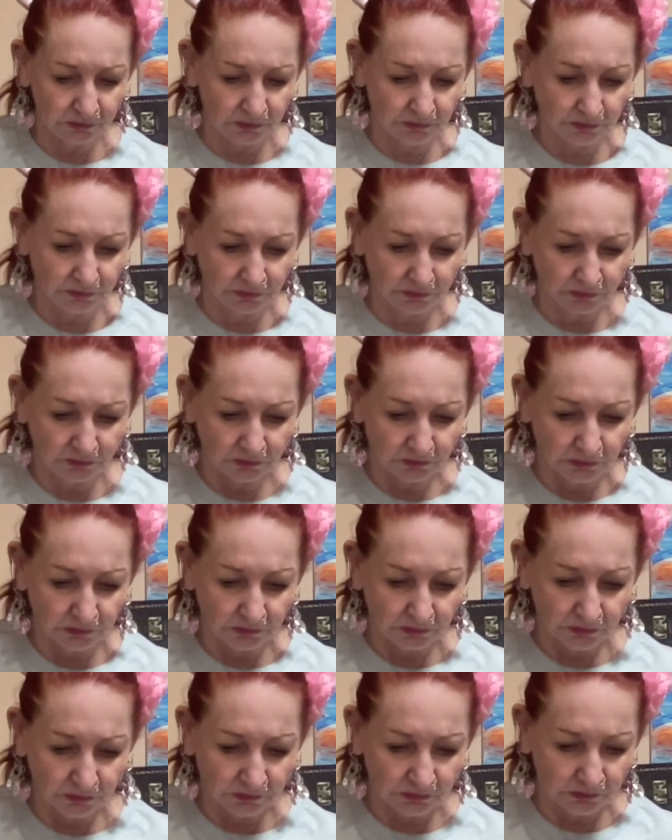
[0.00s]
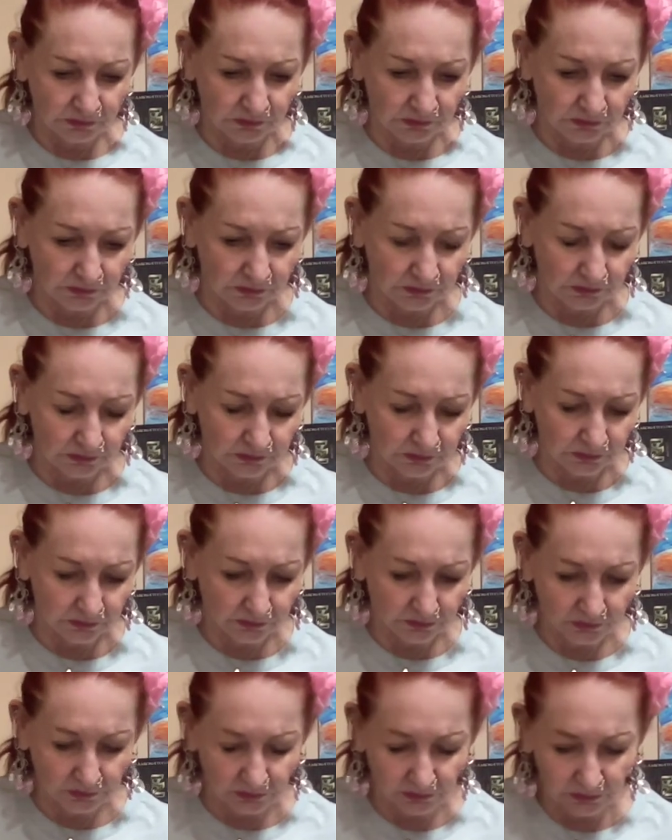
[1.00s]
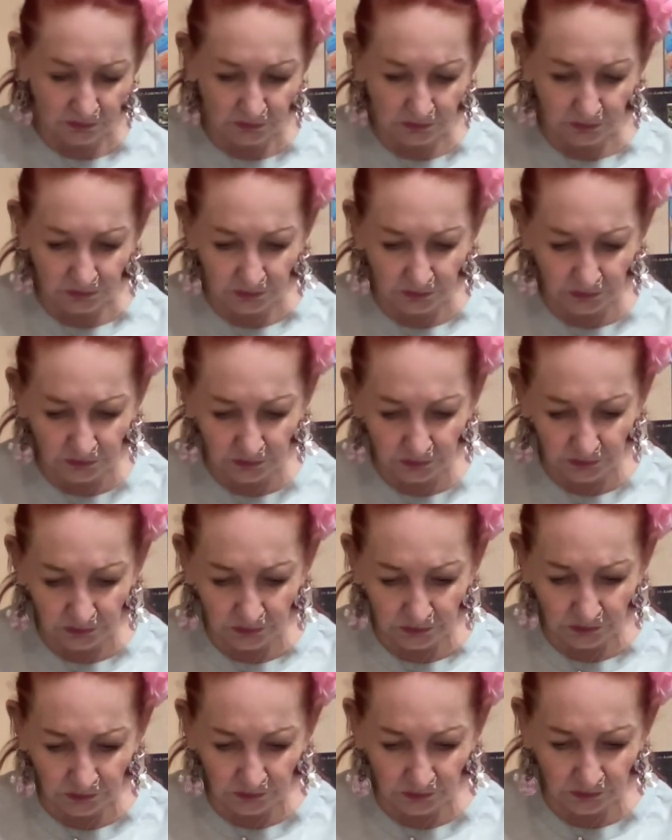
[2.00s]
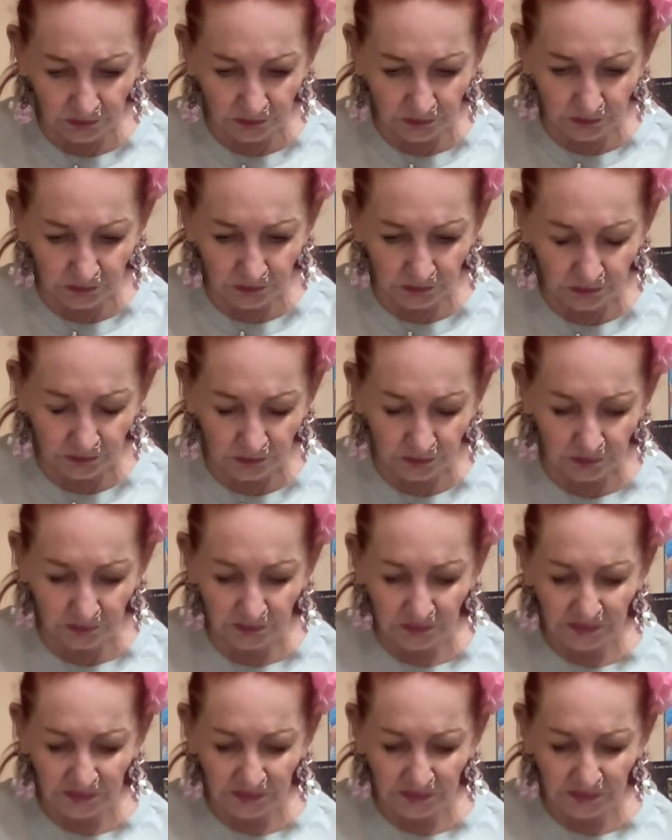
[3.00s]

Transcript: (no one is talking)